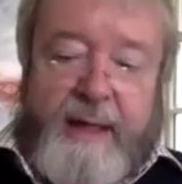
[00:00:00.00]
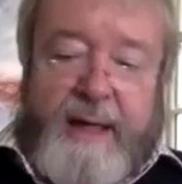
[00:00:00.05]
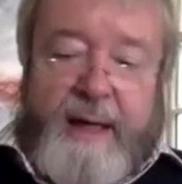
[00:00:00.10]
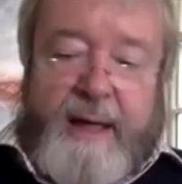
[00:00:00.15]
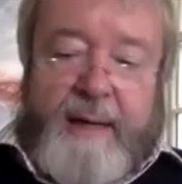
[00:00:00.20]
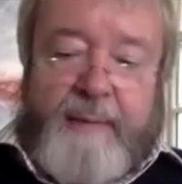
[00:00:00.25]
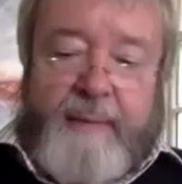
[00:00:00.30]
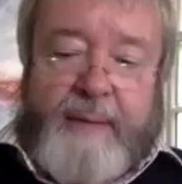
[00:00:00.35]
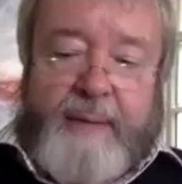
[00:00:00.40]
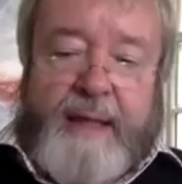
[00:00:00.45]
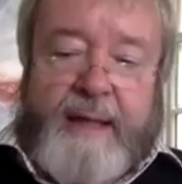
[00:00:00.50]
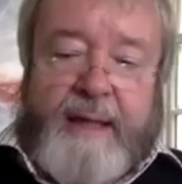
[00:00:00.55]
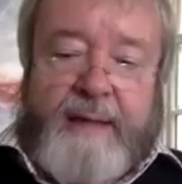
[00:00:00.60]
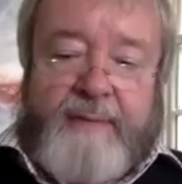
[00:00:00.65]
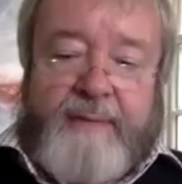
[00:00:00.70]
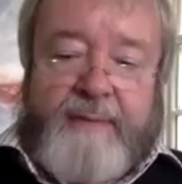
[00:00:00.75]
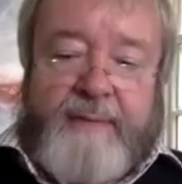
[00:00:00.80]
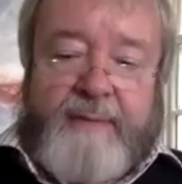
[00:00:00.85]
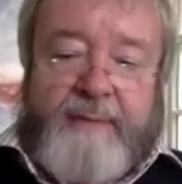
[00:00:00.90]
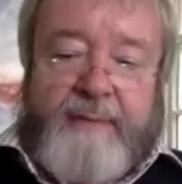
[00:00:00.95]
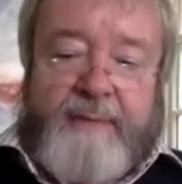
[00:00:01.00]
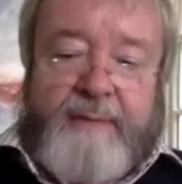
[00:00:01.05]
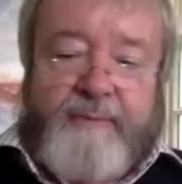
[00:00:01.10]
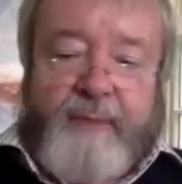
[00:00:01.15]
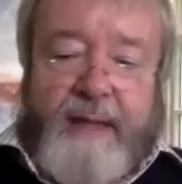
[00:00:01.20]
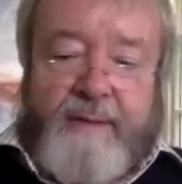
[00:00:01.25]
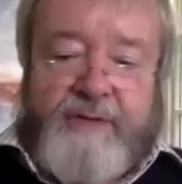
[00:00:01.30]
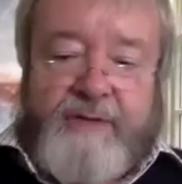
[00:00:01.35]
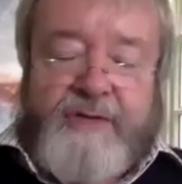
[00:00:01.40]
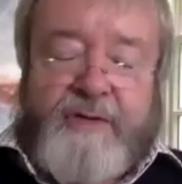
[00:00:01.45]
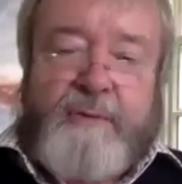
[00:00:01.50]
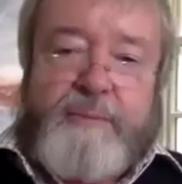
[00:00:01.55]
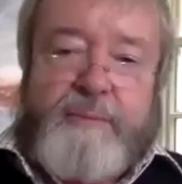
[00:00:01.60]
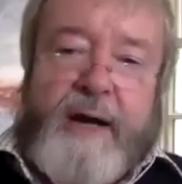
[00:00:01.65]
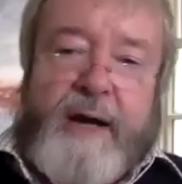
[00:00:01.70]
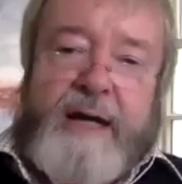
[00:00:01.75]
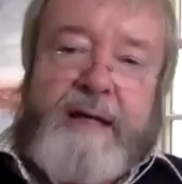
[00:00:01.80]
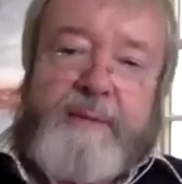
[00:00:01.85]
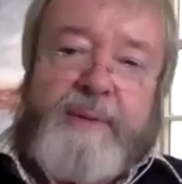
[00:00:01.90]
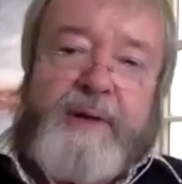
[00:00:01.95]
being uh, sort of bright
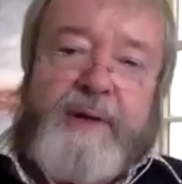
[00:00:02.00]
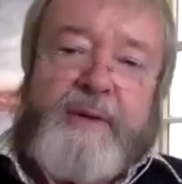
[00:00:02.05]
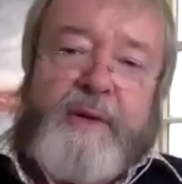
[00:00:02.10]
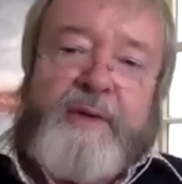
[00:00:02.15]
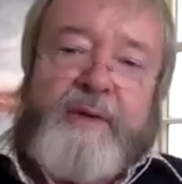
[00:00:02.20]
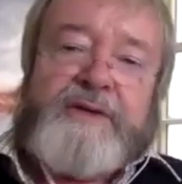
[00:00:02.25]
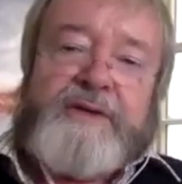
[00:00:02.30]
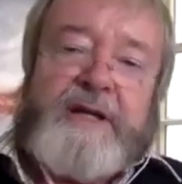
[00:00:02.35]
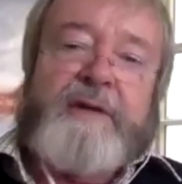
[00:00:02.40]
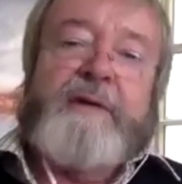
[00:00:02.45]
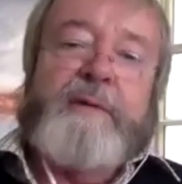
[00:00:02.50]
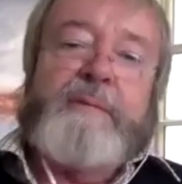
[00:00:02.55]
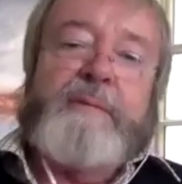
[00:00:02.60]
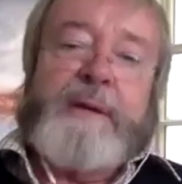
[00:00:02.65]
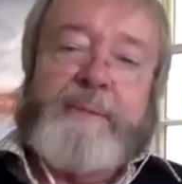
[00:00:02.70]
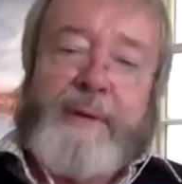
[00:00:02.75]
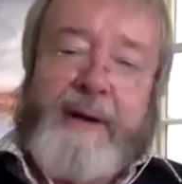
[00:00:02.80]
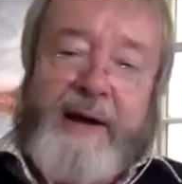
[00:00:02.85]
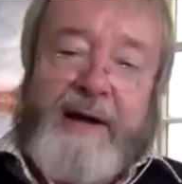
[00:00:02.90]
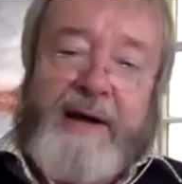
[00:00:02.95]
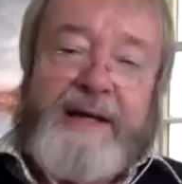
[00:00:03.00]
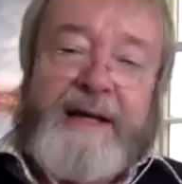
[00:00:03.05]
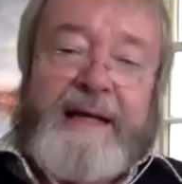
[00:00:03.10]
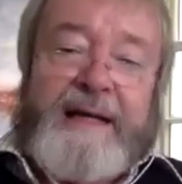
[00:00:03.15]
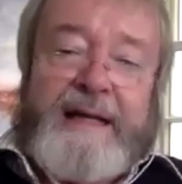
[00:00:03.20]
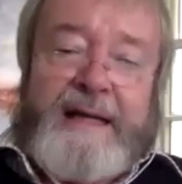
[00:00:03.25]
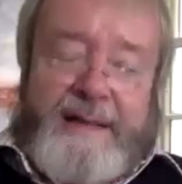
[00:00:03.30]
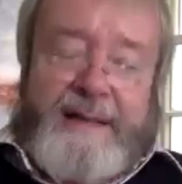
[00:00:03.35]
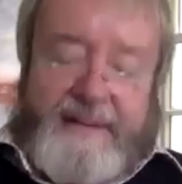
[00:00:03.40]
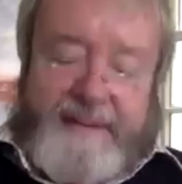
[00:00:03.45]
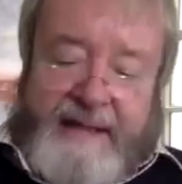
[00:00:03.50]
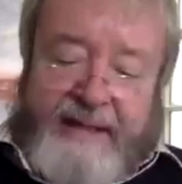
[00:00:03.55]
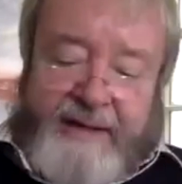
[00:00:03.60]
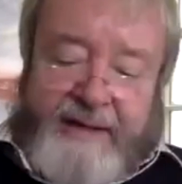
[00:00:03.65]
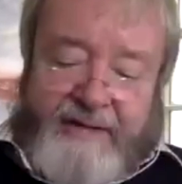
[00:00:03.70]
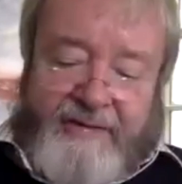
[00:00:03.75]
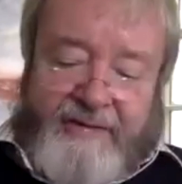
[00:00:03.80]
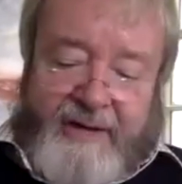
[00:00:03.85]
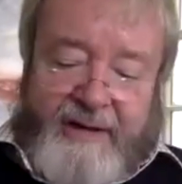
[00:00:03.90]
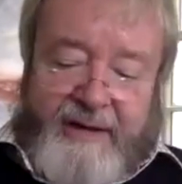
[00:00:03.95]
but not terribly bright,
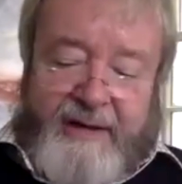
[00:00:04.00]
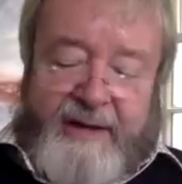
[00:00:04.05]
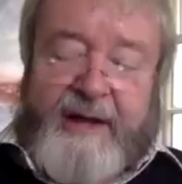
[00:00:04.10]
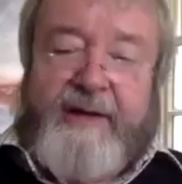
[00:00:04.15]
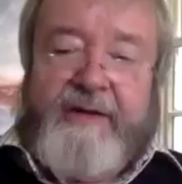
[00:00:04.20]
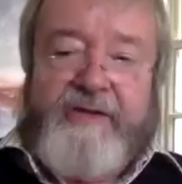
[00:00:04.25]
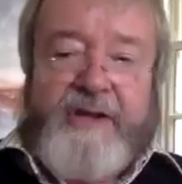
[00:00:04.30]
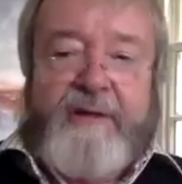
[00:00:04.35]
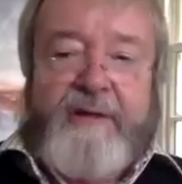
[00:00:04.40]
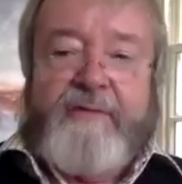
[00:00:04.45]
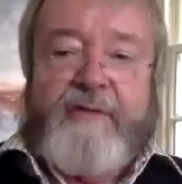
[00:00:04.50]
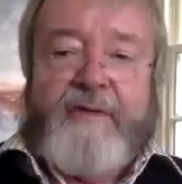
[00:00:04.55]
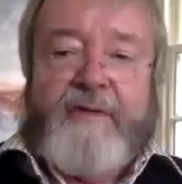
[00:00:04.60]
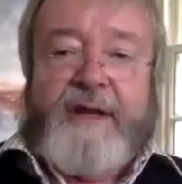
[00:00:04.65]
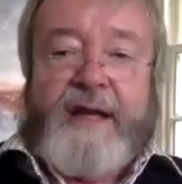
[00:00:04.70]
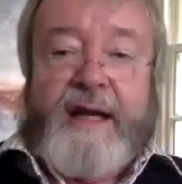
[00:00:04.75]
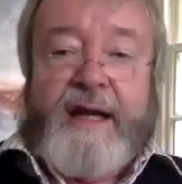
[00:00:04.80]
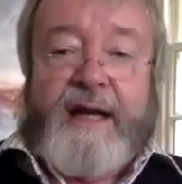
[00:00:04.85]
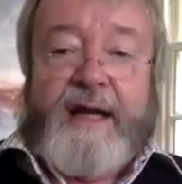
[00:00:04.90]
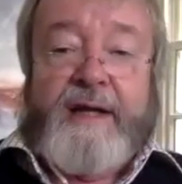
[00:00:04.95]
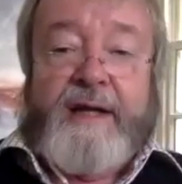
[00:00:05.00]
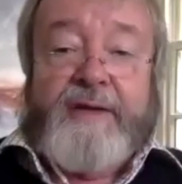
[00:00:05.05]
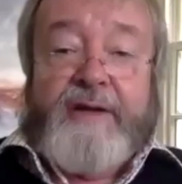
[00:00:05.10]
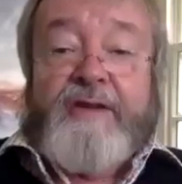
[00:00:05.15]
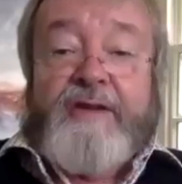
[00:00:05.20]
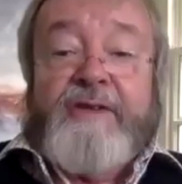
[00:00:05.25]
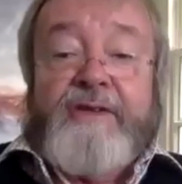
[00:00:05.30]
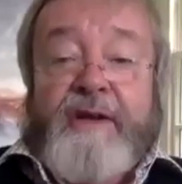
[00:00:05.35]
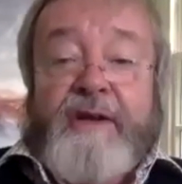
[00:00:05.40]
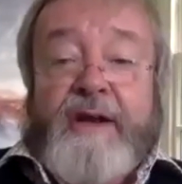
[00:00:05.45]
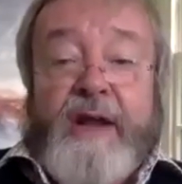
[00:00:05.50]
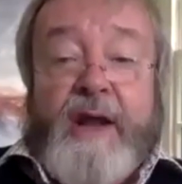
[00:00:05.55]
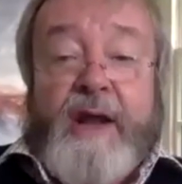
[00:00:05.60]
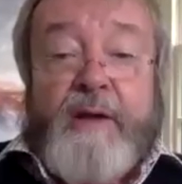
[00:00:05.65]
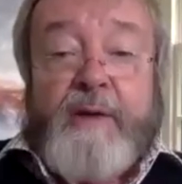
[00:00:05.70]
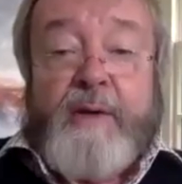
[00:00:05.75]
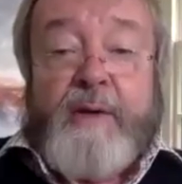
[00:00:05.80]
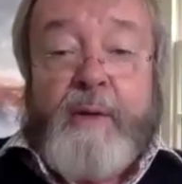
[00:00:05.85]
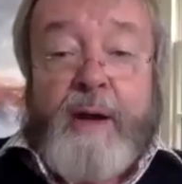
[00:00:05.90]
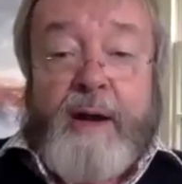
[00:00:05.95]
thinks it knows everything and doesn't
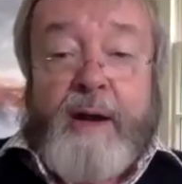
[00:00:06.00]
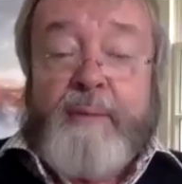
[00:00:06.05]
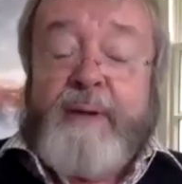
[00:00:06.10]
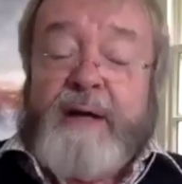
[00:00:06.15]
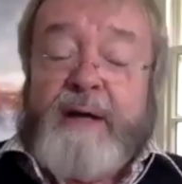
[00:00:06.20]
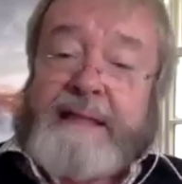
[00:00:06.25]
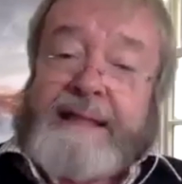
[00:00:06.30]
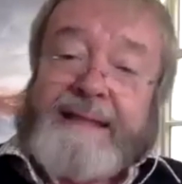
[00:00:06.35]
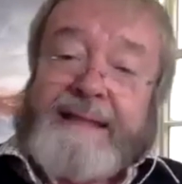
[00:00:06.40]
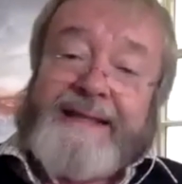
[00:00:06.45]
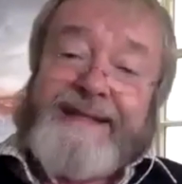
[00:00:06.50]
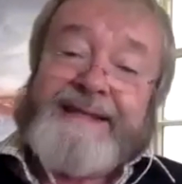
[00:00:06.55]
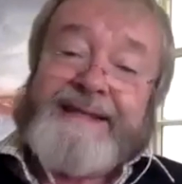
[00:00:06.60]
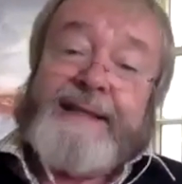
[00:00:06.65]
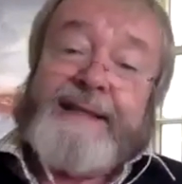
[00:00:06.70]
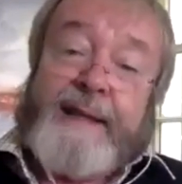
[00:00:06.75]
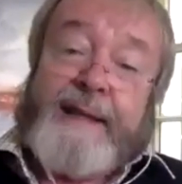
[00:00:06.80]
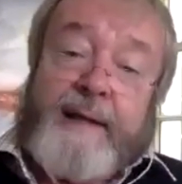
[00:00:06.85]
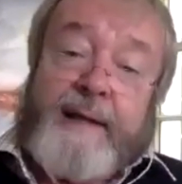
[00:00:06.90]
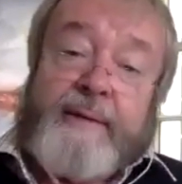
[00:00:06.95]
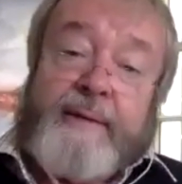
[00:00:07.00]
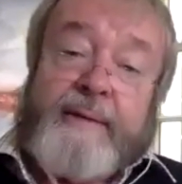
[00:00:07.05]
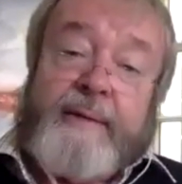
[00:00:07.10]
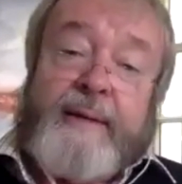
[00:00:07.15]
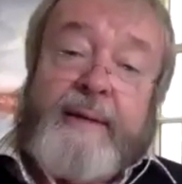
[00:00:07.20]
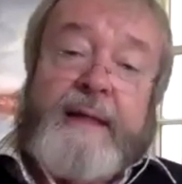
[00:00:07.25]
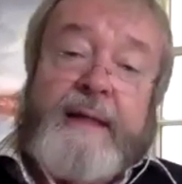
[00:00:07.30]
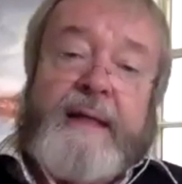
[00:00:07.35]
know how much it doesn't know.